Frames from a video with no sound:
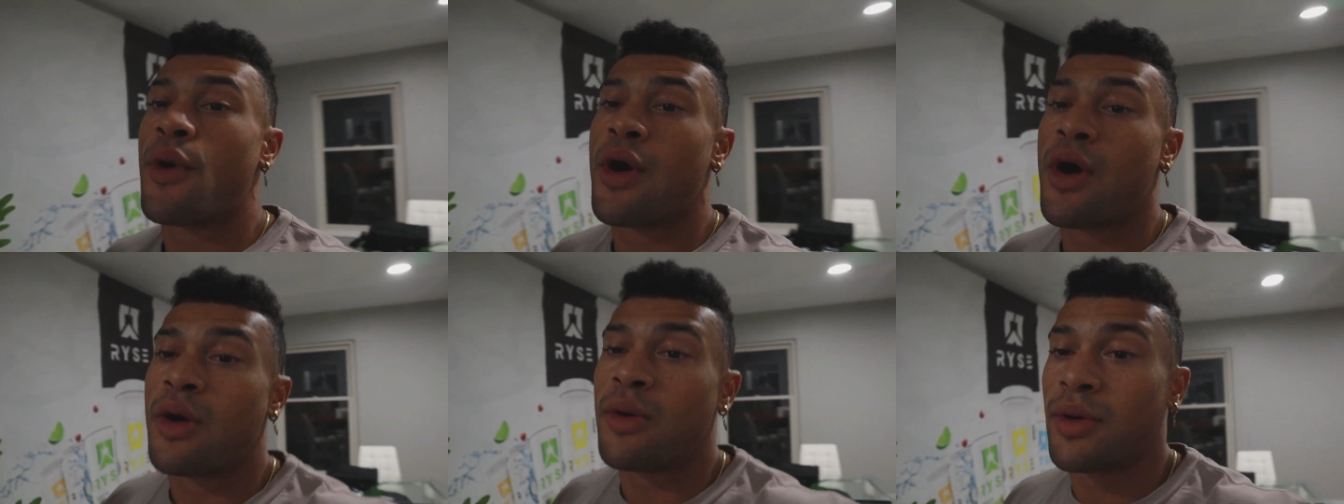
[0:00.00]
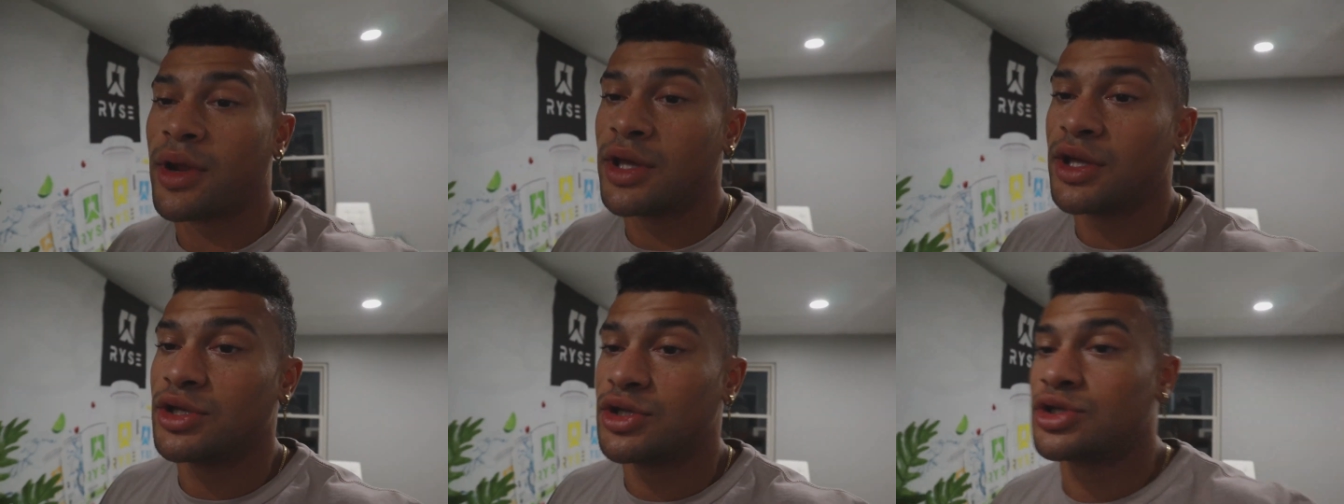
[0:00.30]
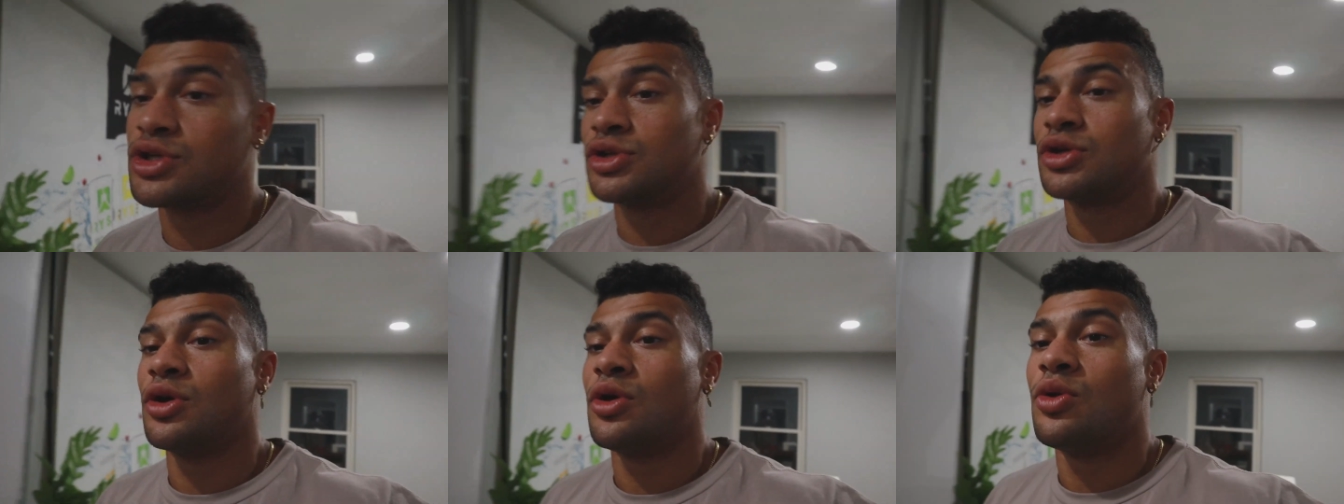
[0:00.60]
All right,
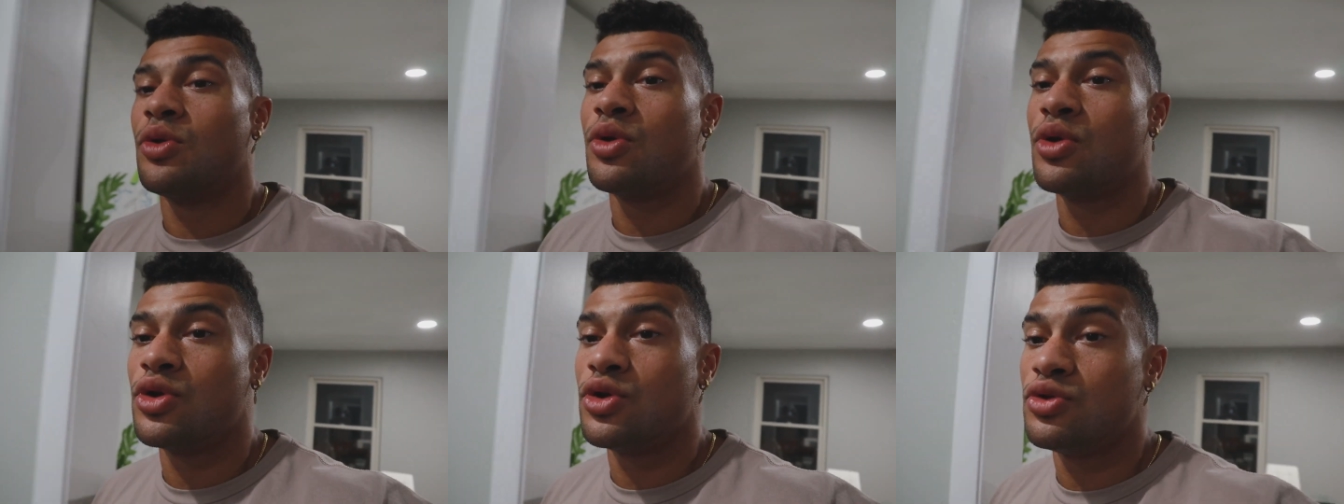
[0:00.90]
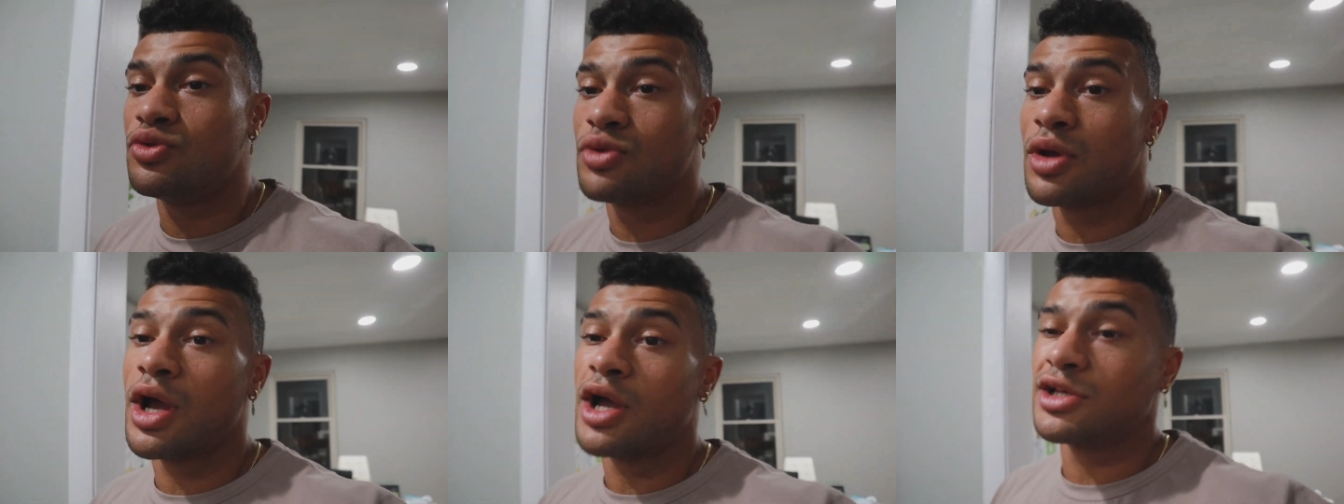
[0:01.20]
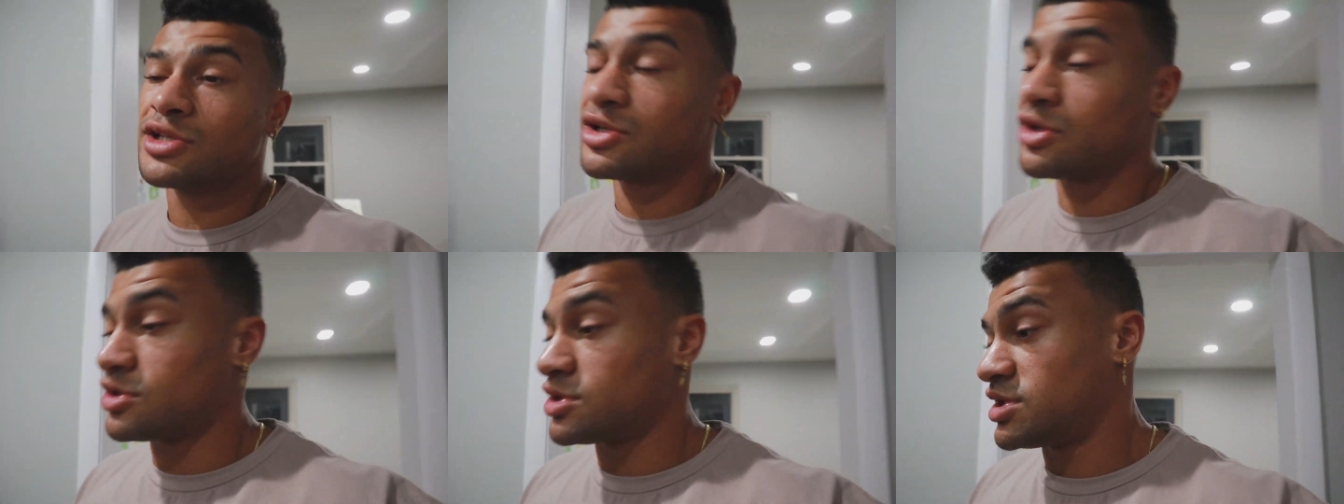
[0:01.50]
so you
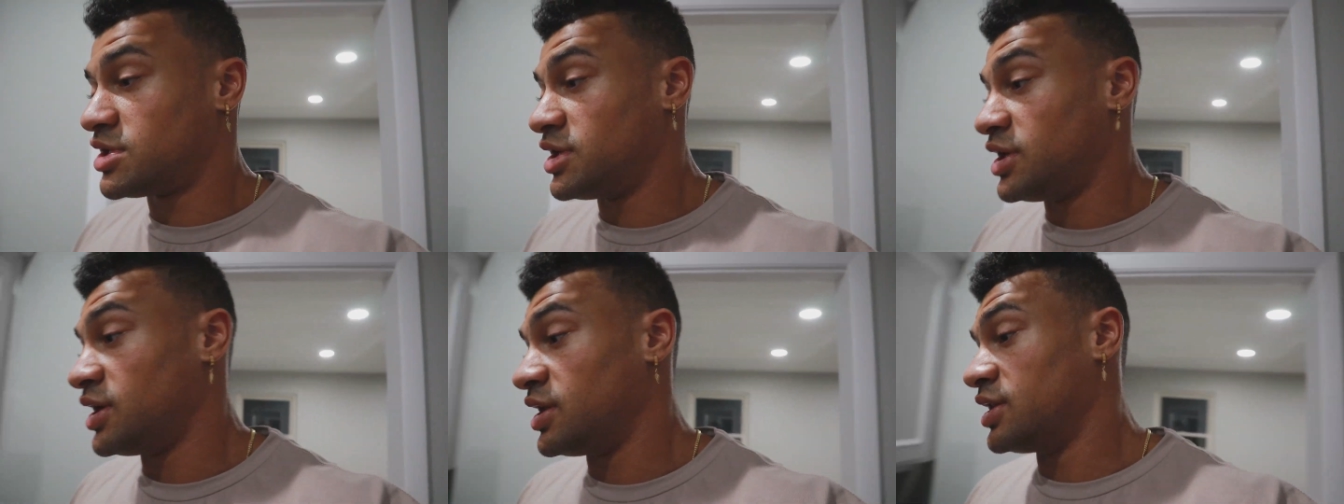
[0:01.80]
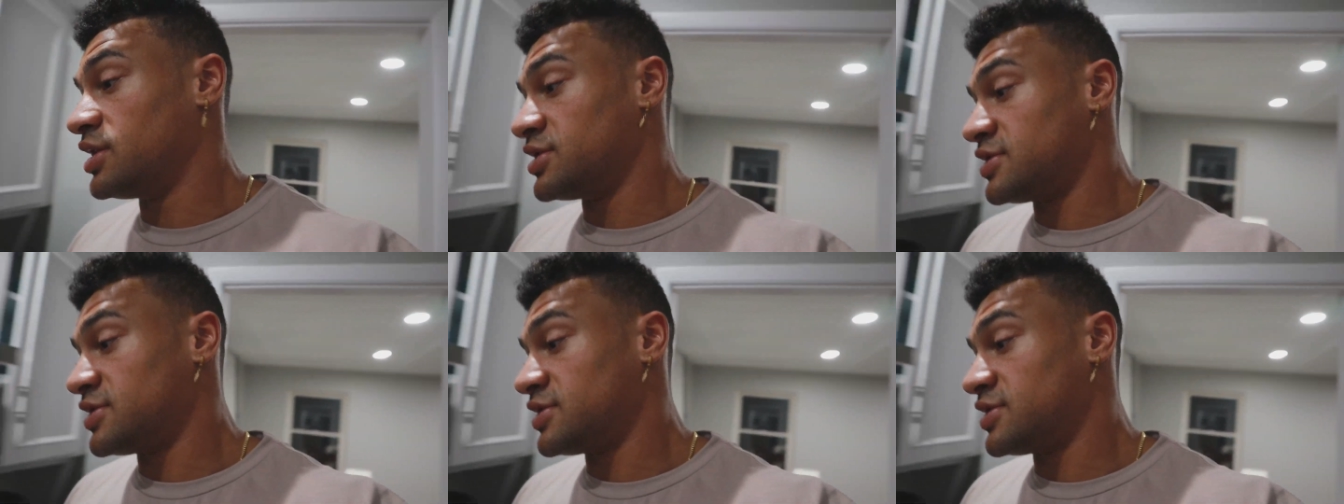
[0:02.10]
guys are seeing